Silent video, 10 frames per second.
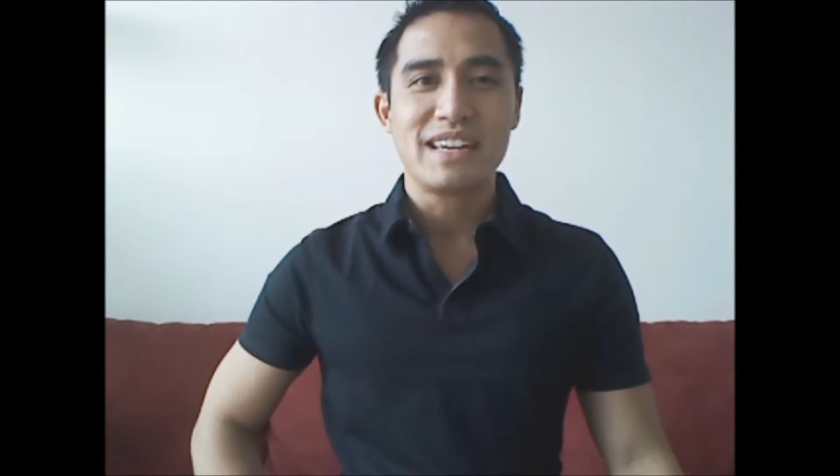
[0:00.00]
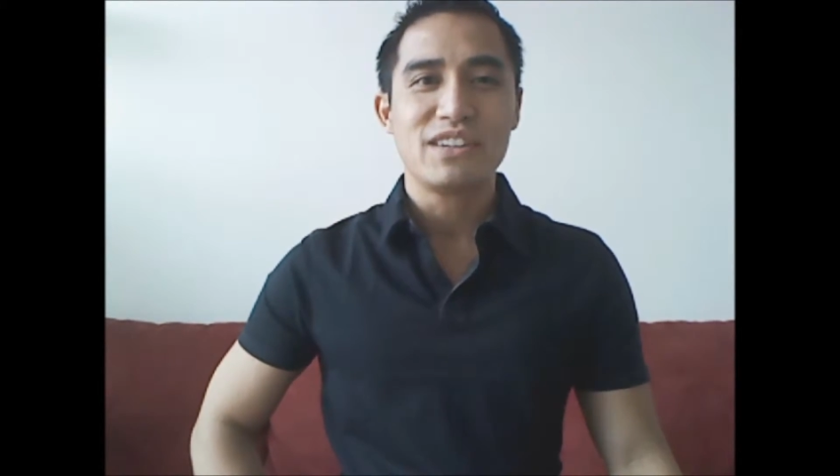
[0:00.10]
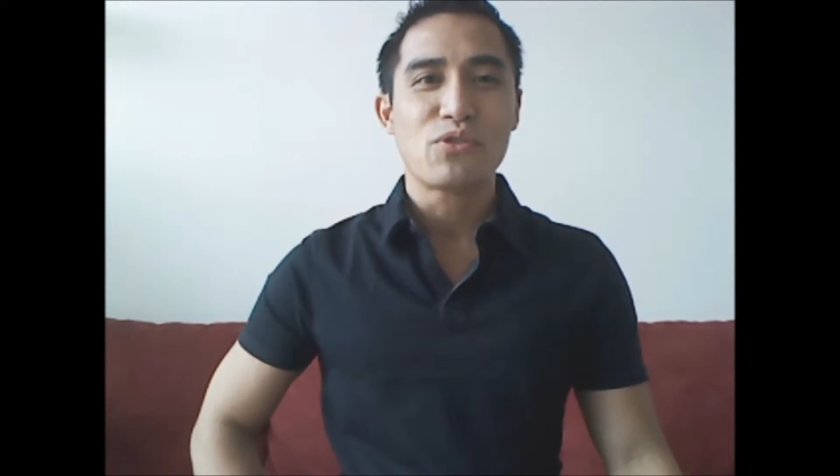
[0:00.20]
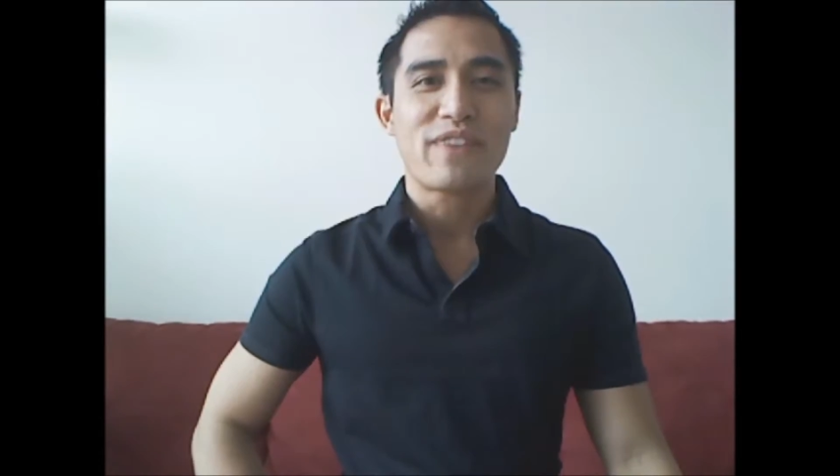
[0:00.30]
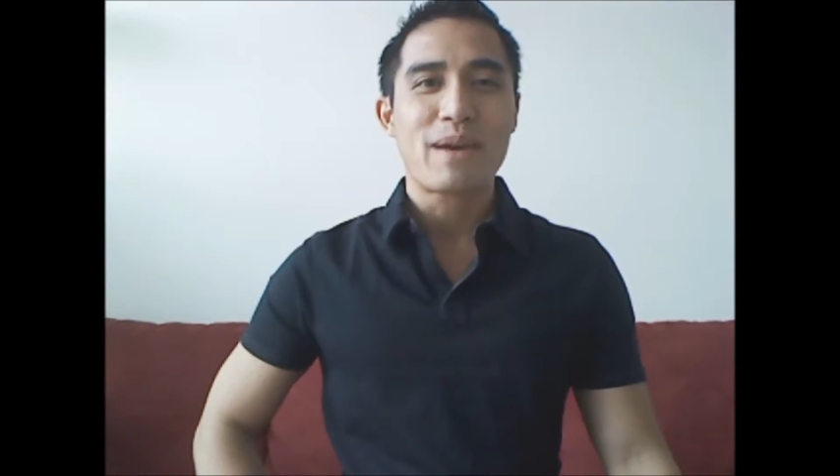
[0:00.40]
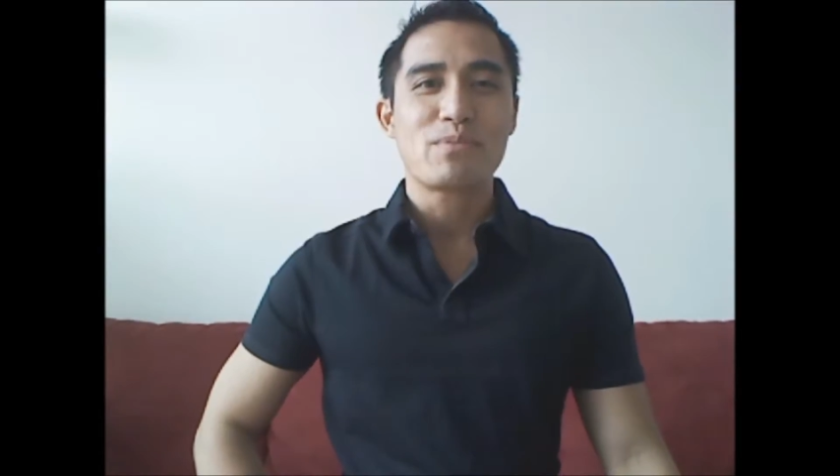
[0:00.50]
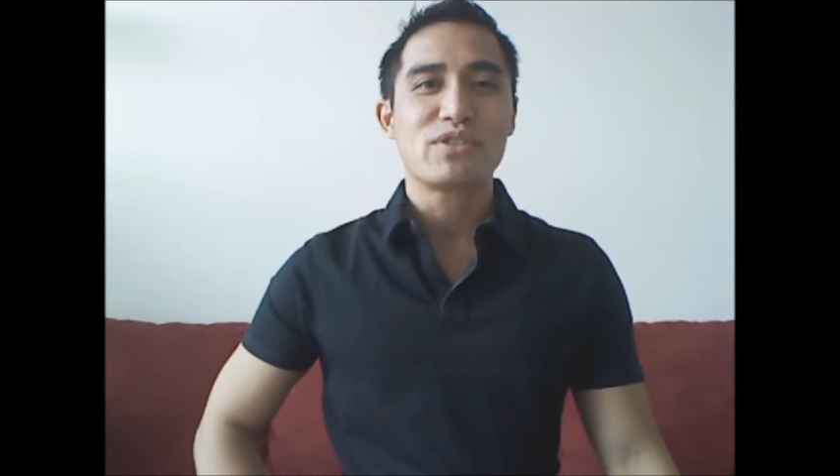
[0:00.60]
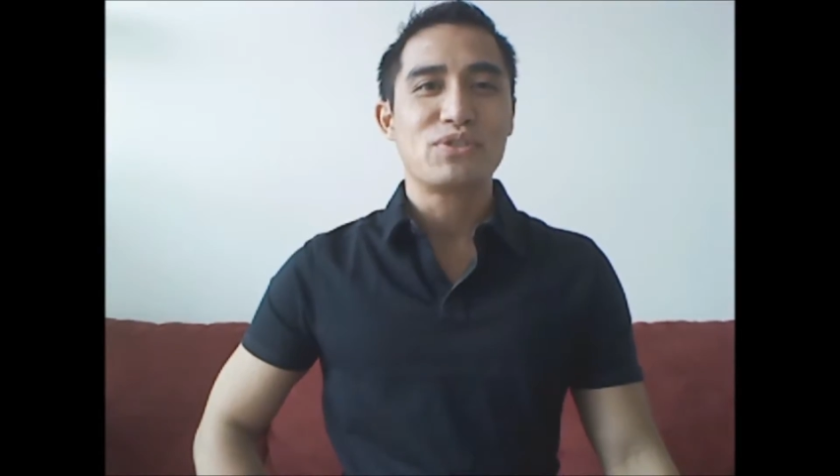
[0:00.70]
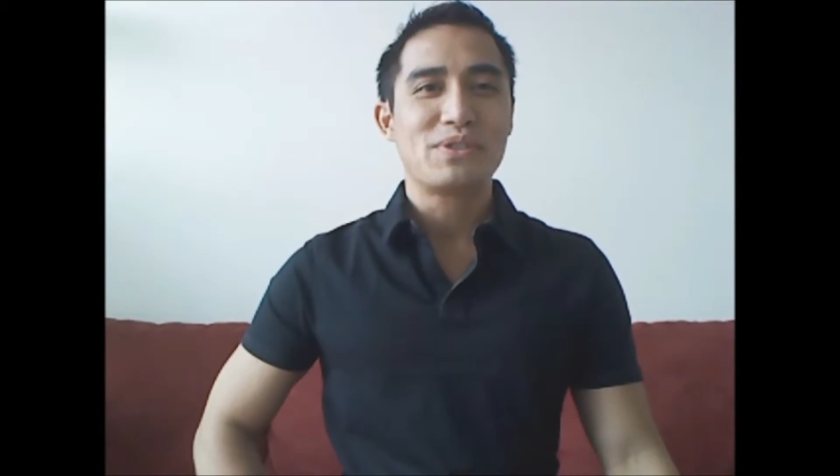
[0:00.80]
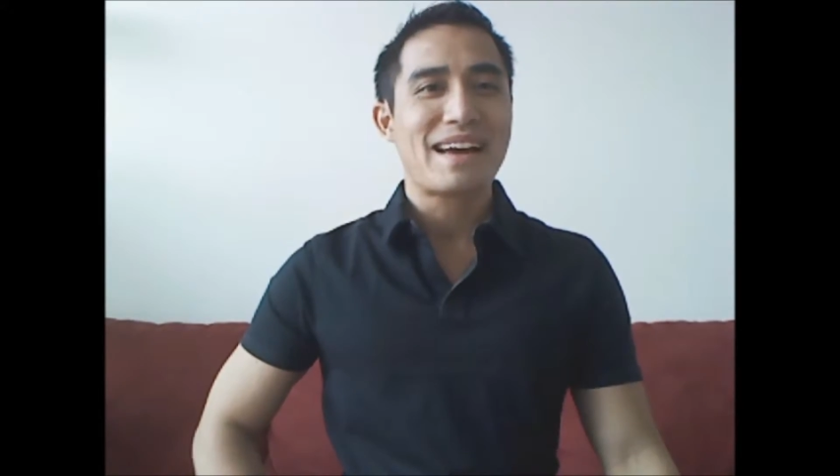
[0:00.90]
in November
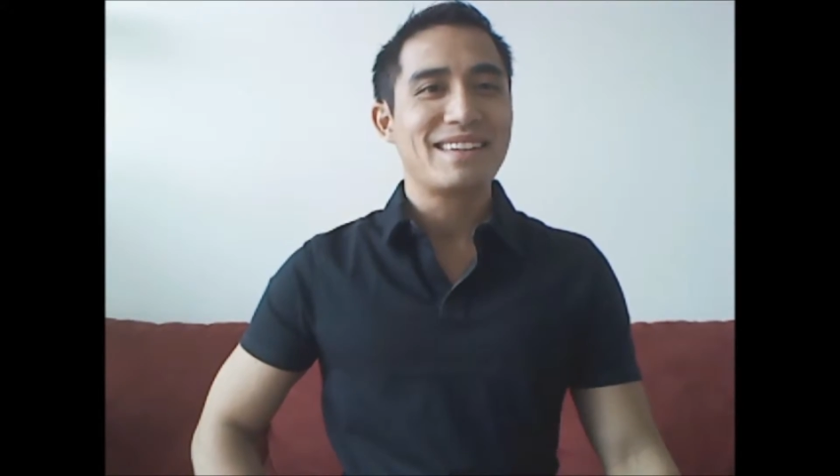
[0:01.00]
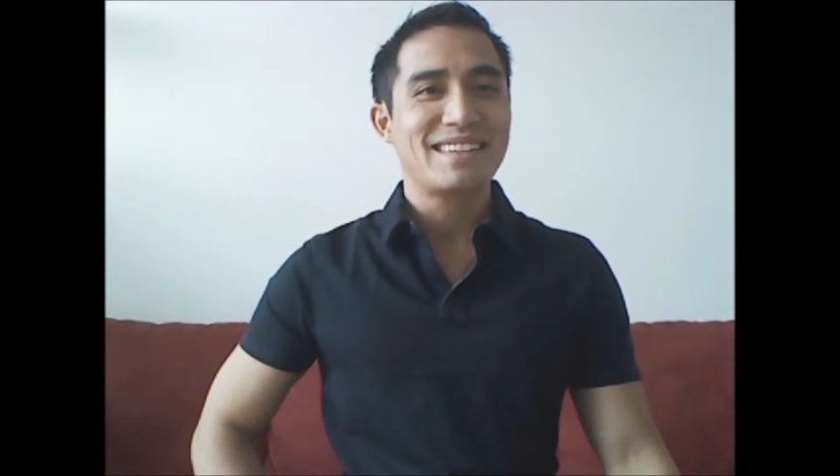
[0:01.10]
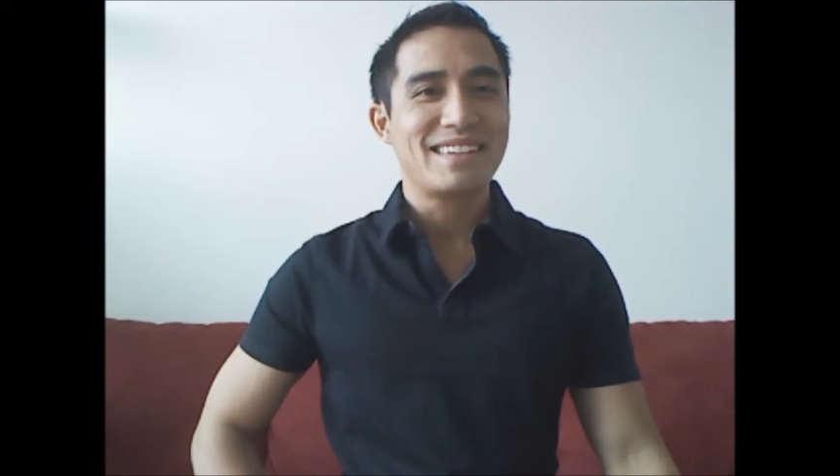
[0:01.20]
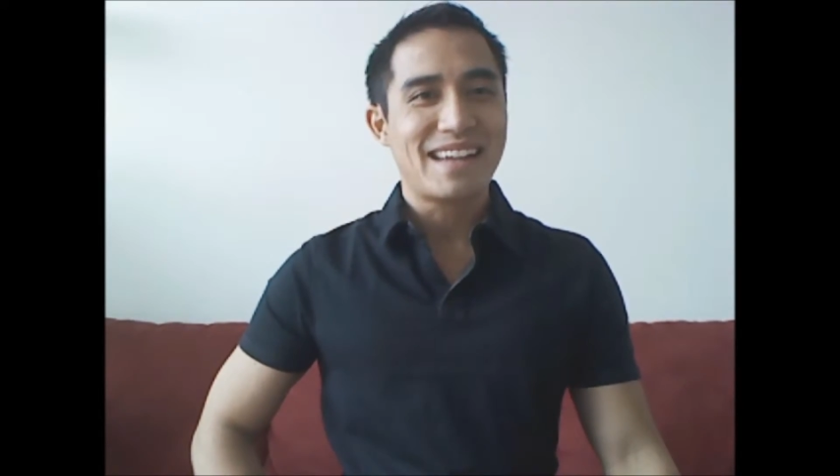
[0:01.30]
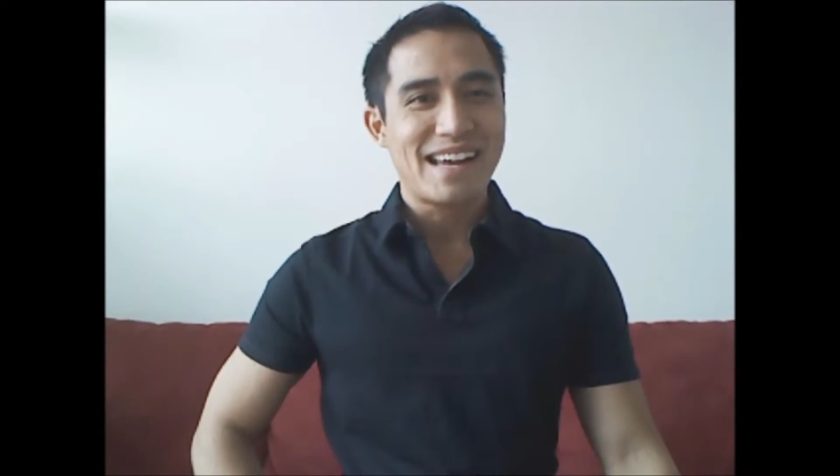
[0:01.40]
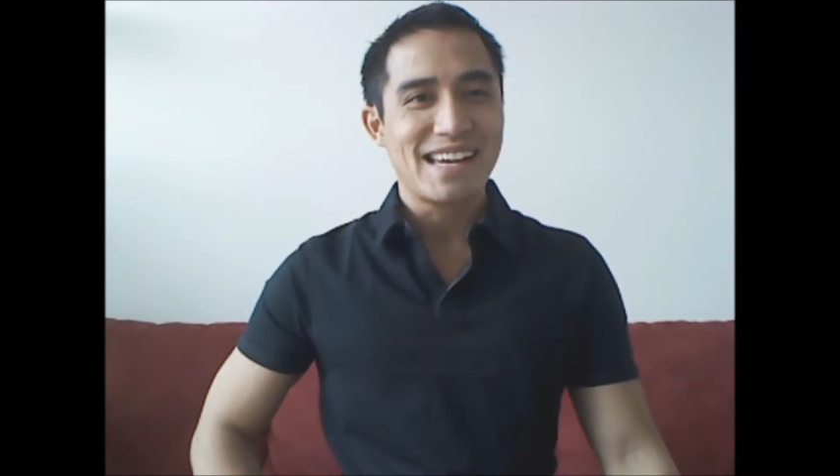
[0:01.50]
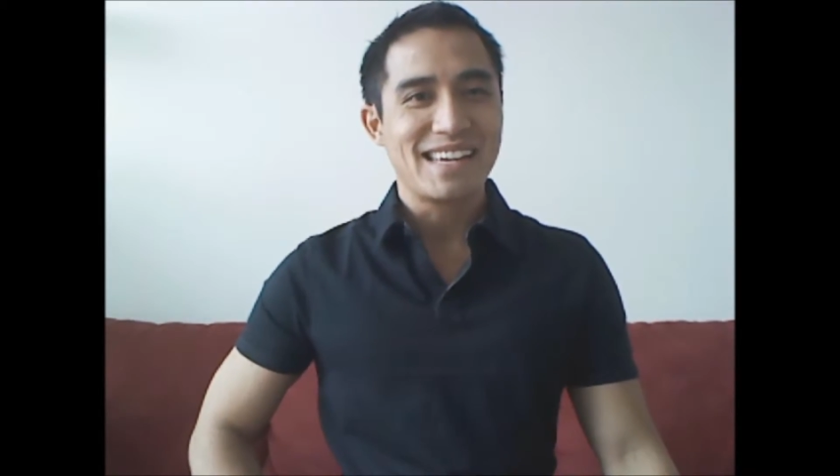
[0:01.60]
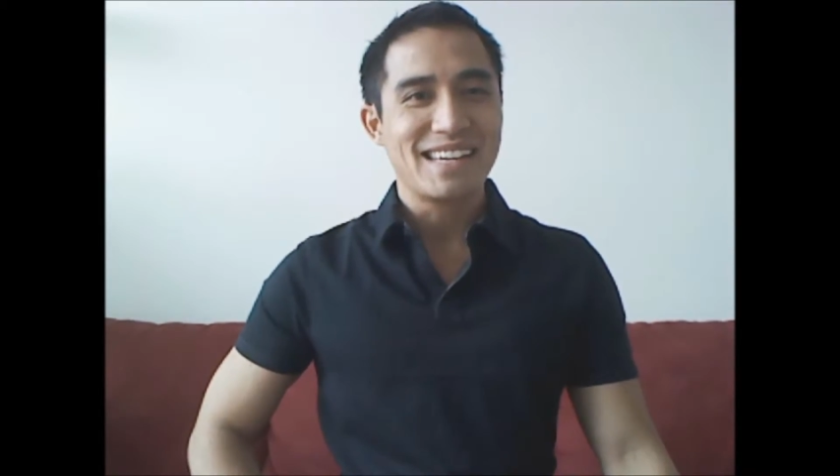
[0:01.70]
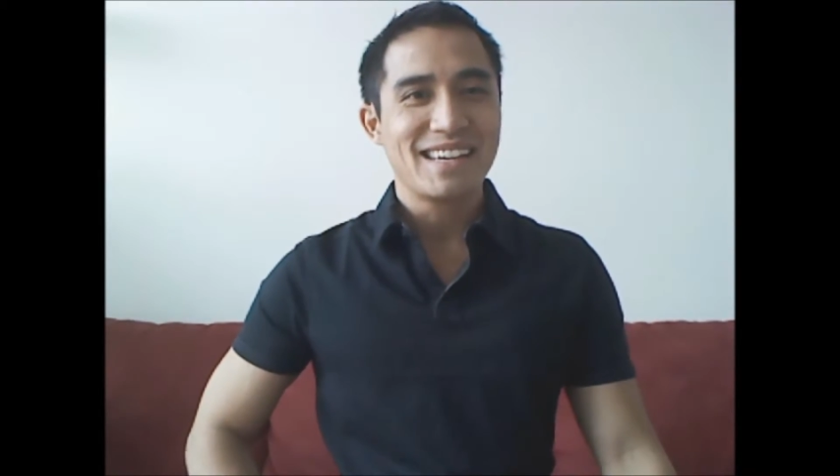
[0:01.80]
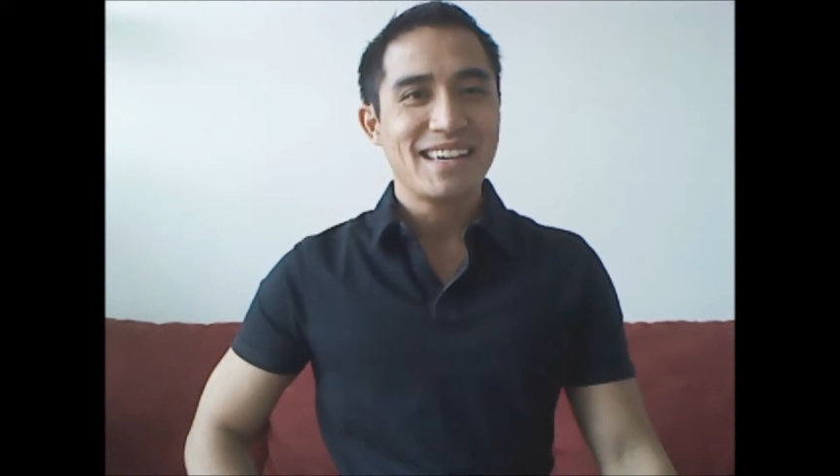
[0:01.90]
two thousand nine.